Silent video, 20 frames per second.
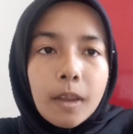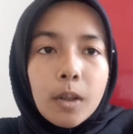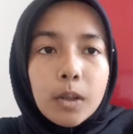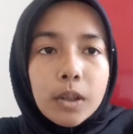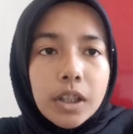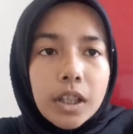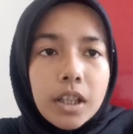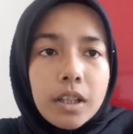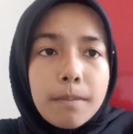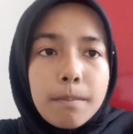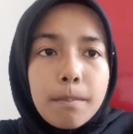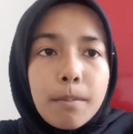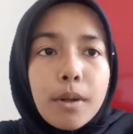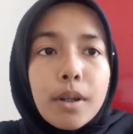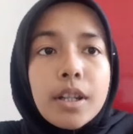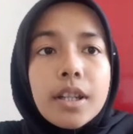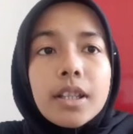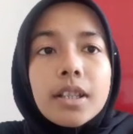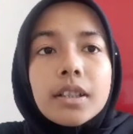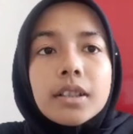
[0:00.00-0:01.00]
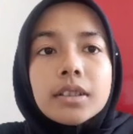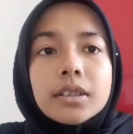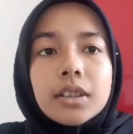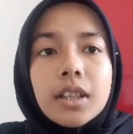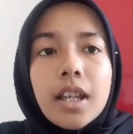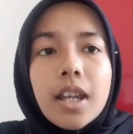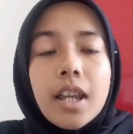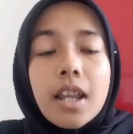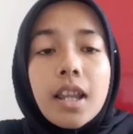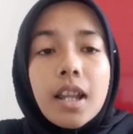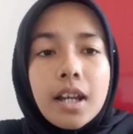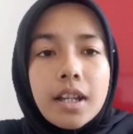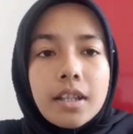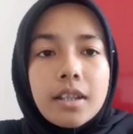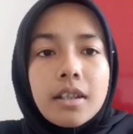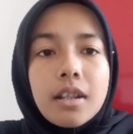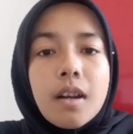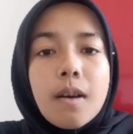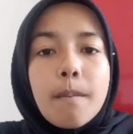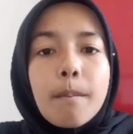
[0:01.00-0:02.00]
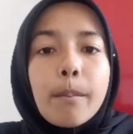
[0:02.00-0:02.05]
Okay, points and line.